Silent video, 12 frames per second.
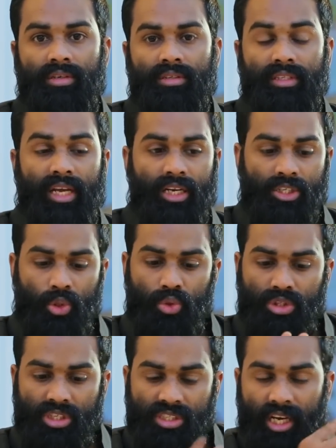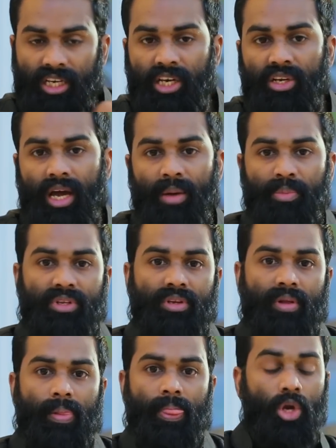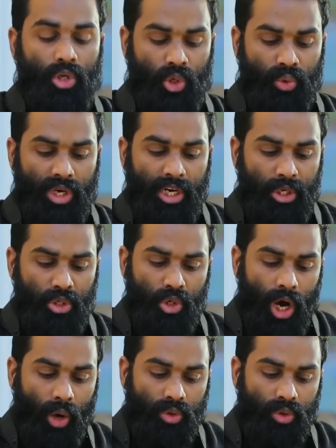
There are two things that need to happen. You need to know how